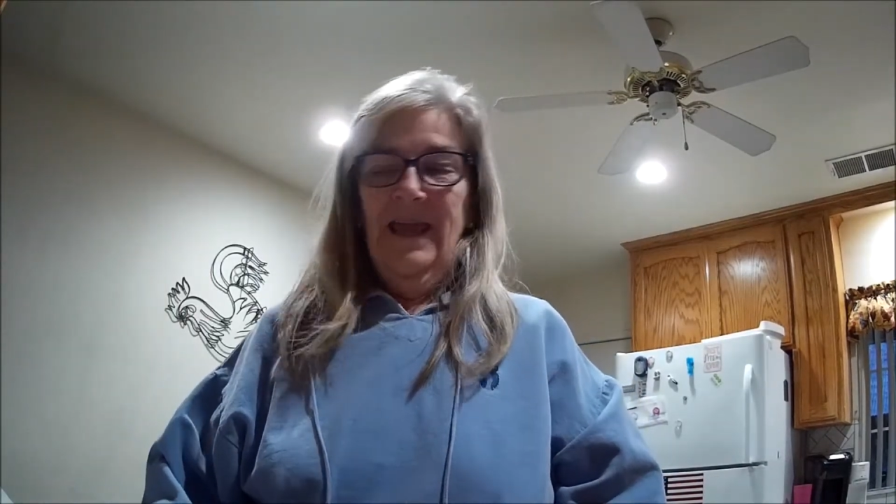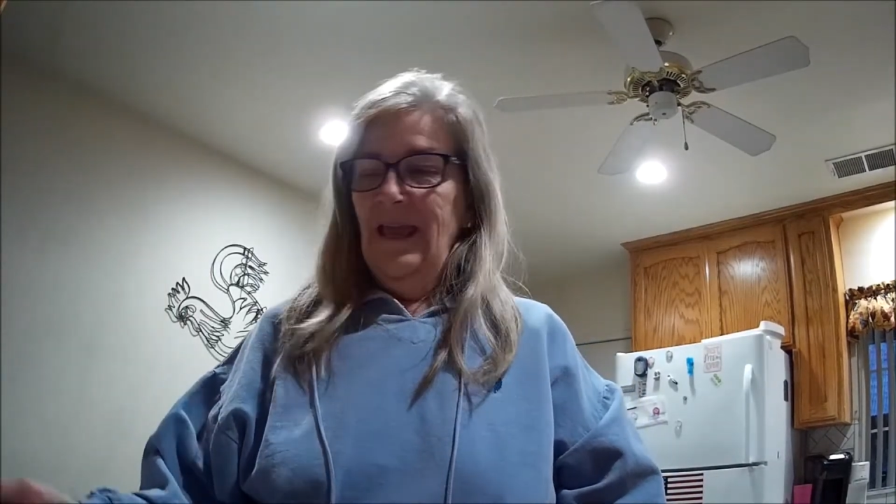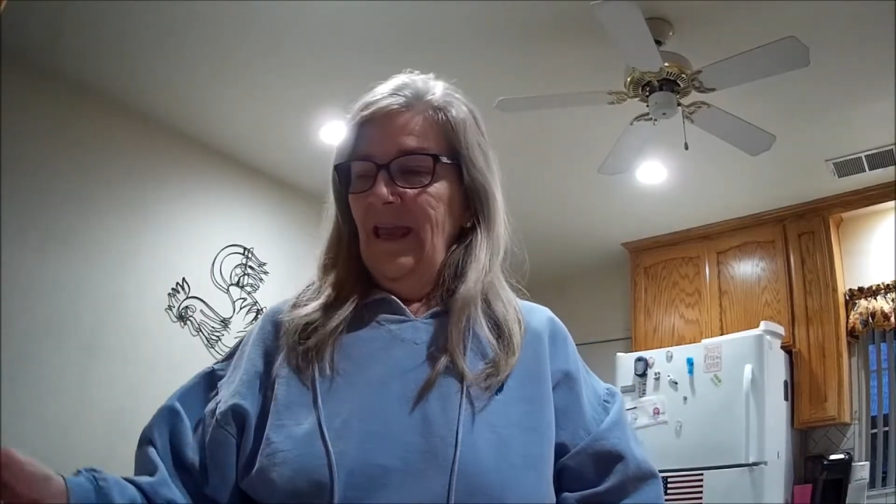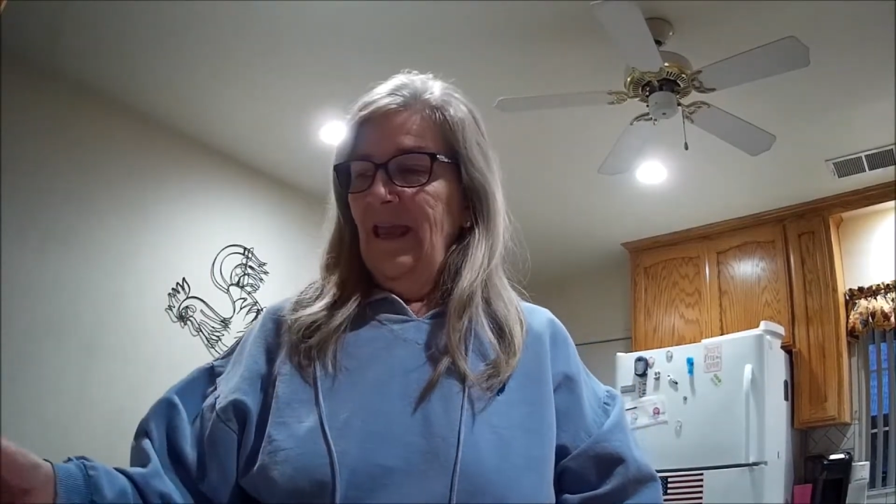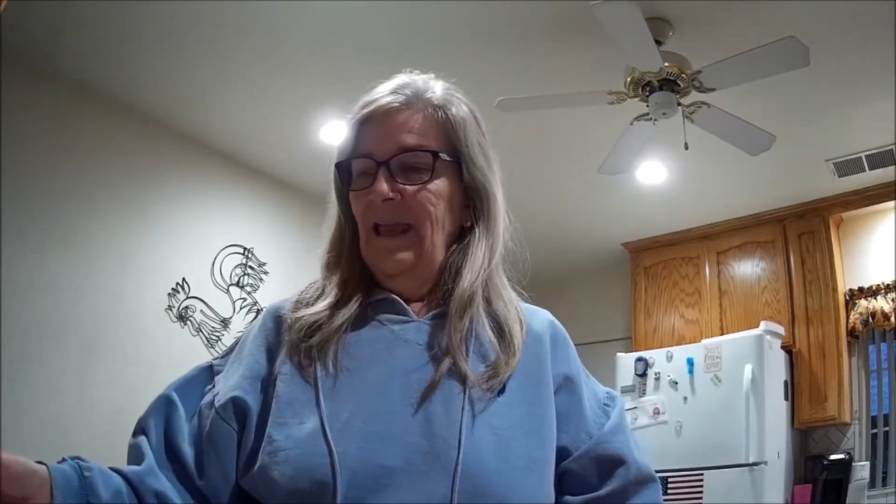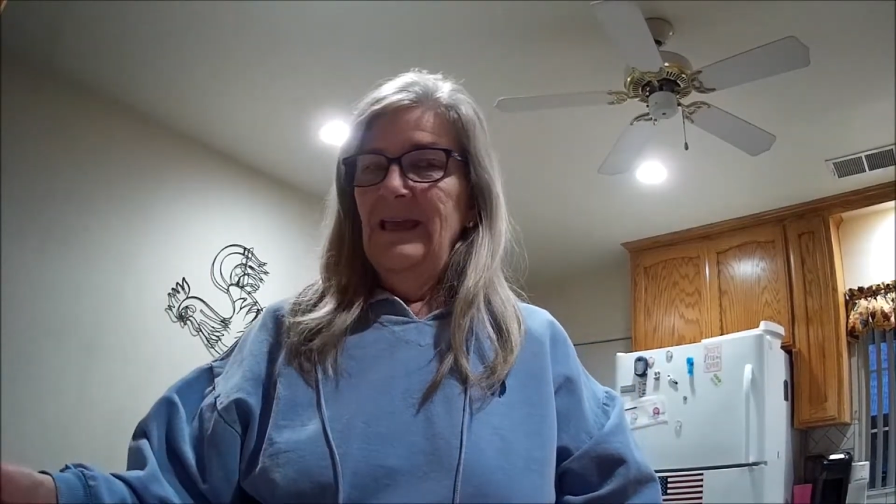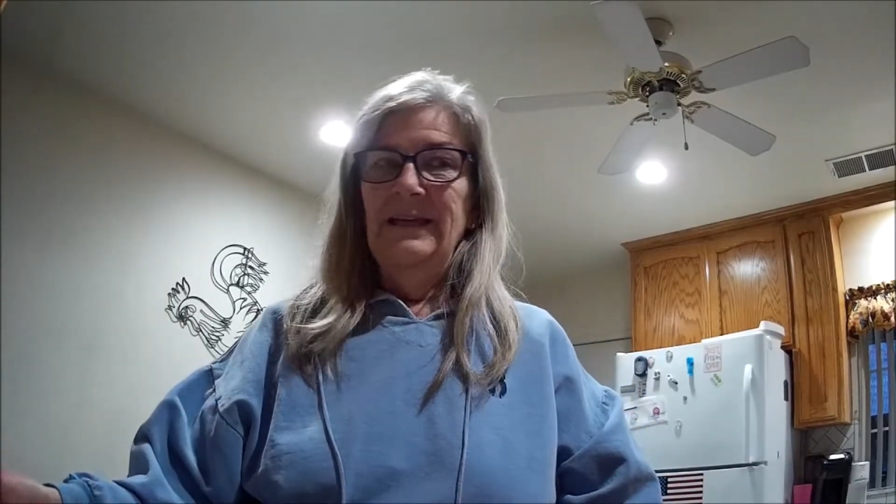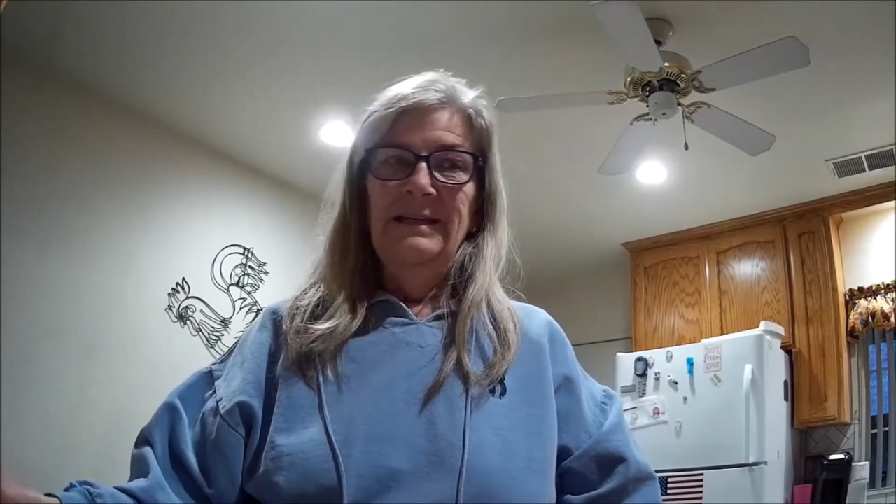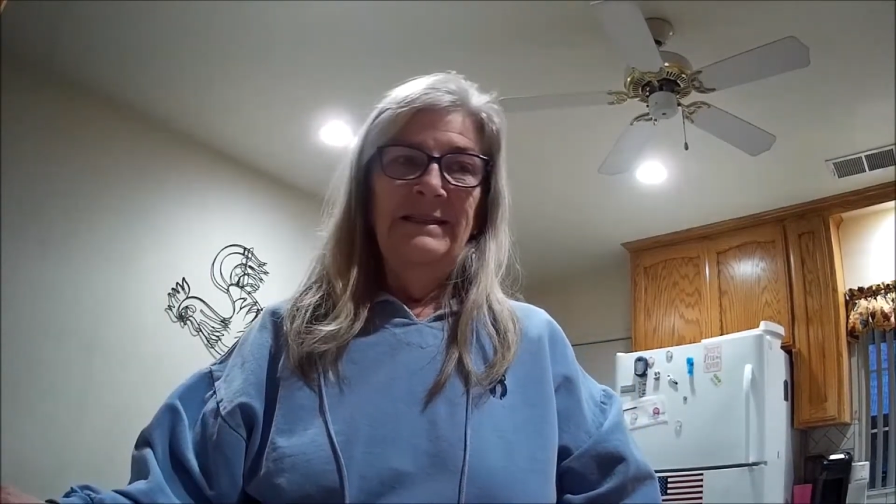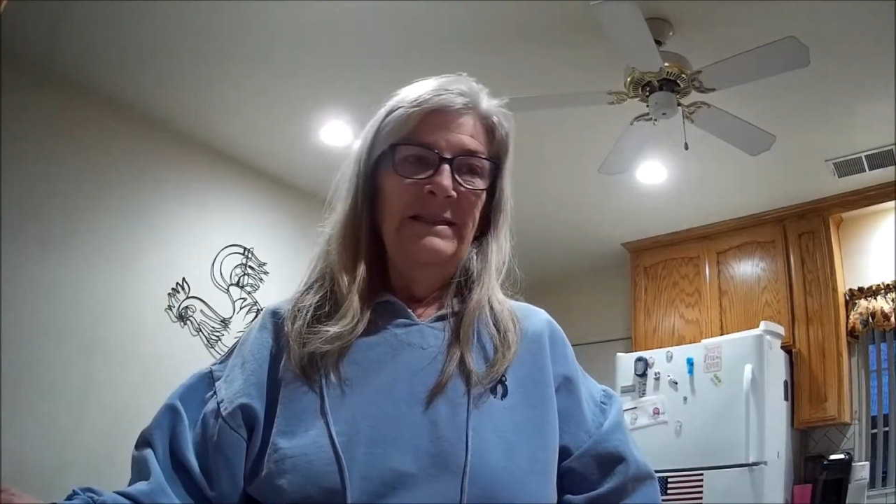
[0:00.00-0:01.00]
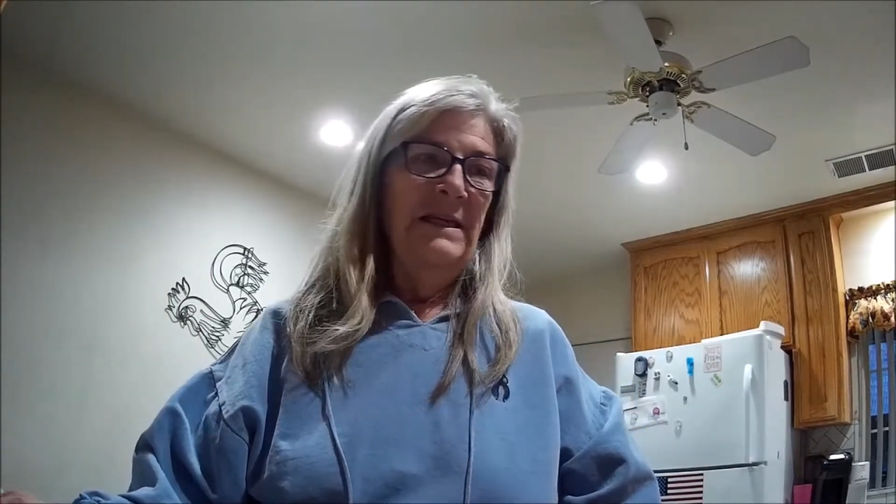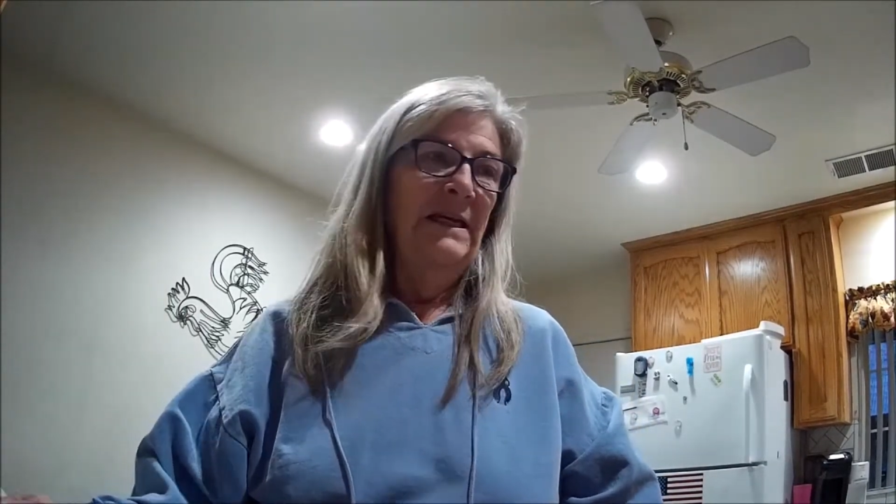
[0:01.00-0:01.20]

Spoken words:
and